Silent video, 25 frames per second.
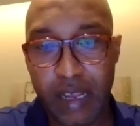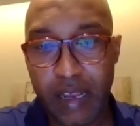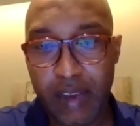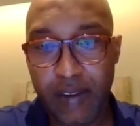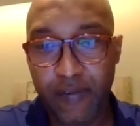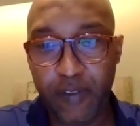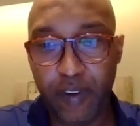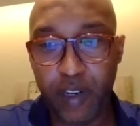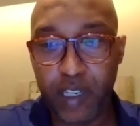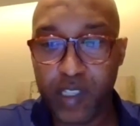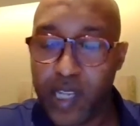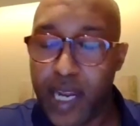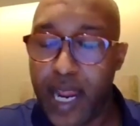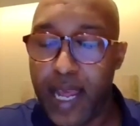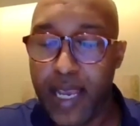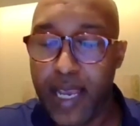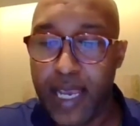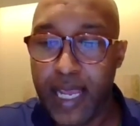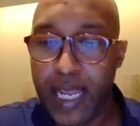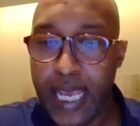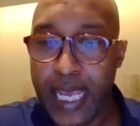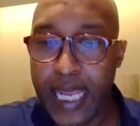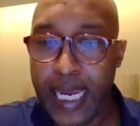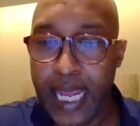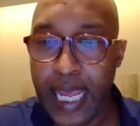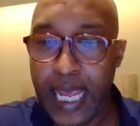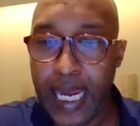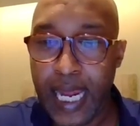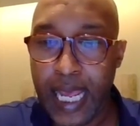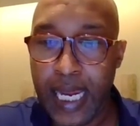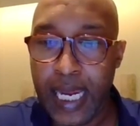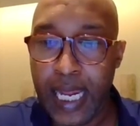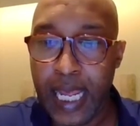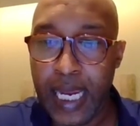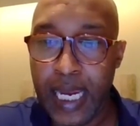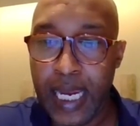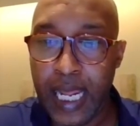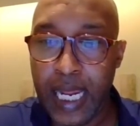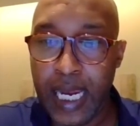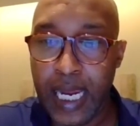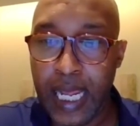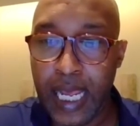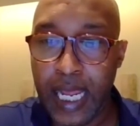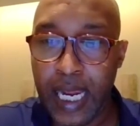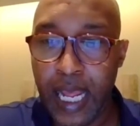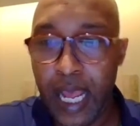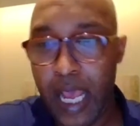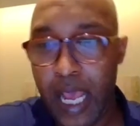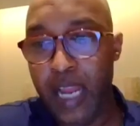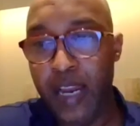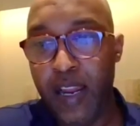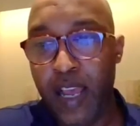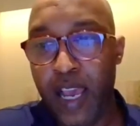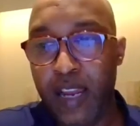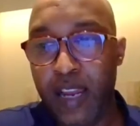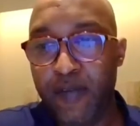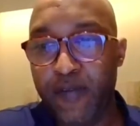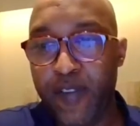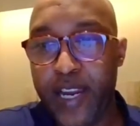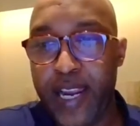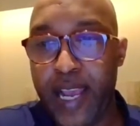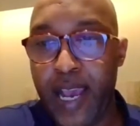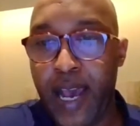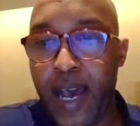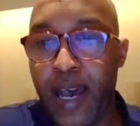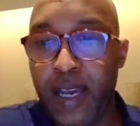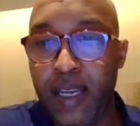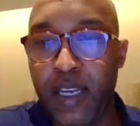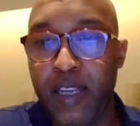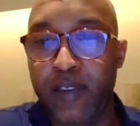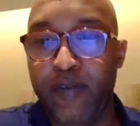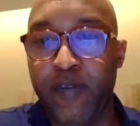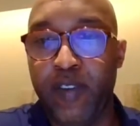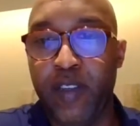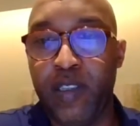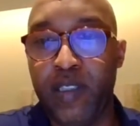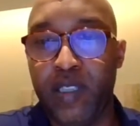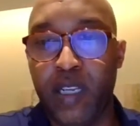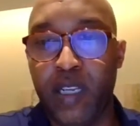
for us in very high levels,